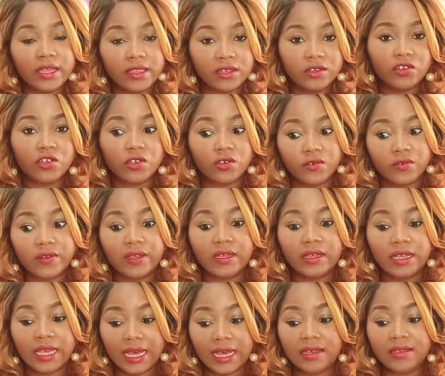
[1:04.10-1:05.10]
and show you
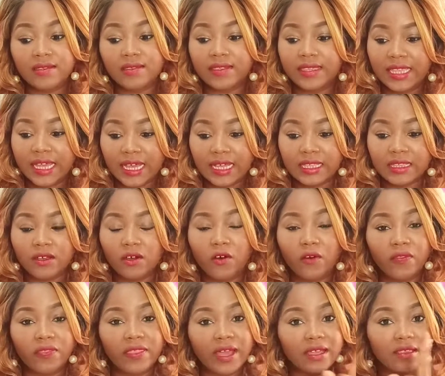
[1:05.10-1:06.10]
guys that
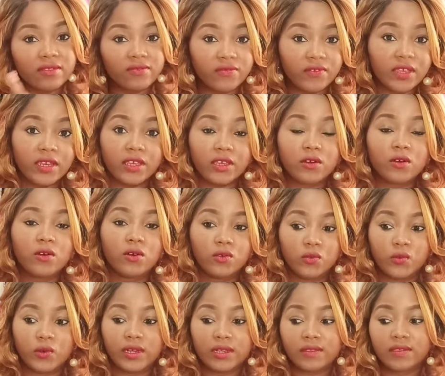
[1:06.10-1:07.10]
on that video on
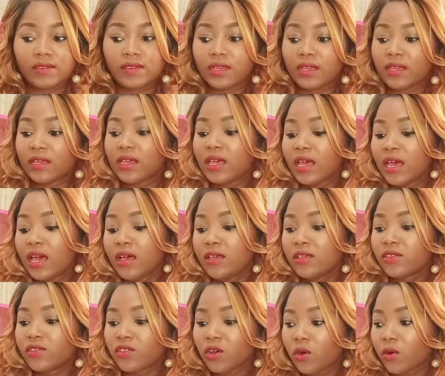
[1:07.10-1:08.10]
Wednesday.
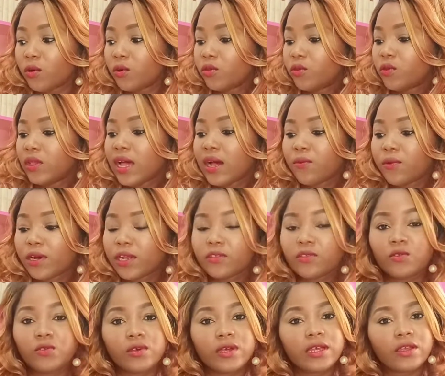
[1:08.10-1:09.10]
So today I wanted
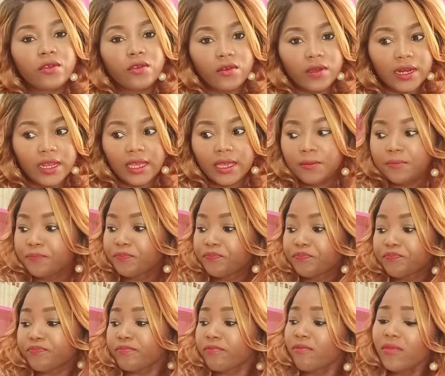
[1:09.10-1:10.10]
to do a Q&A
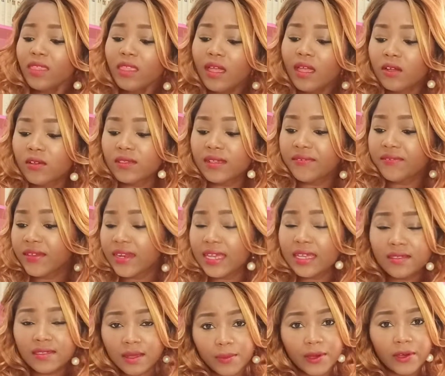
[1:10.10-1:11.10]
because I feel like
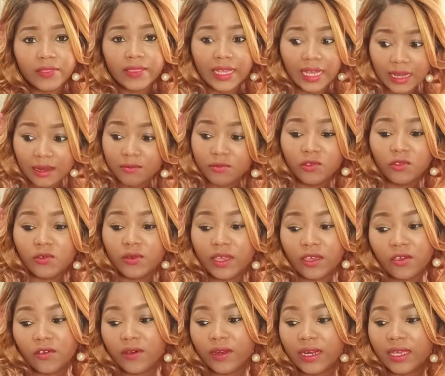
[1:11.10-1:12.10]
it's about time to do a
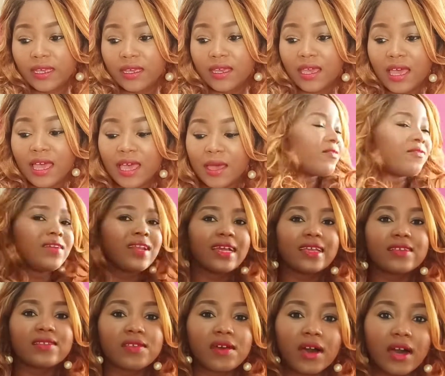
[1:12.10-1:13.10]
Q&A. I feel like
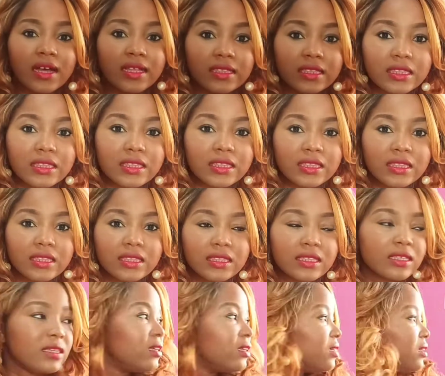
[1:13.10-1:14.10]
it's hot.
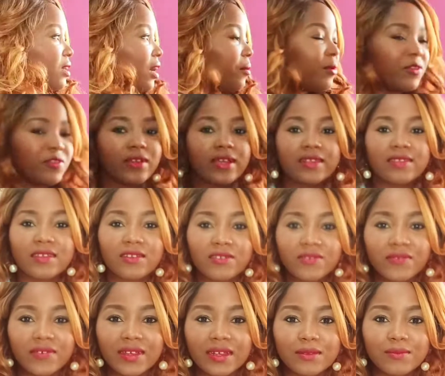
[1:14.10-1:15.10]
I mean, you guys cannot
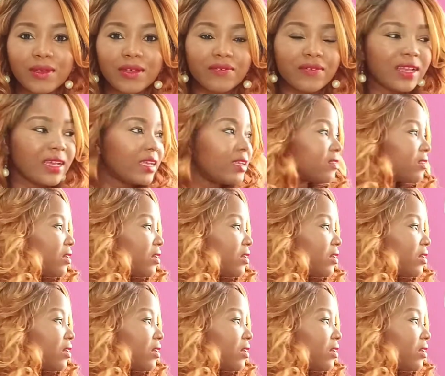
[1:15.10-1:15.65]
feel it, but I feel like it's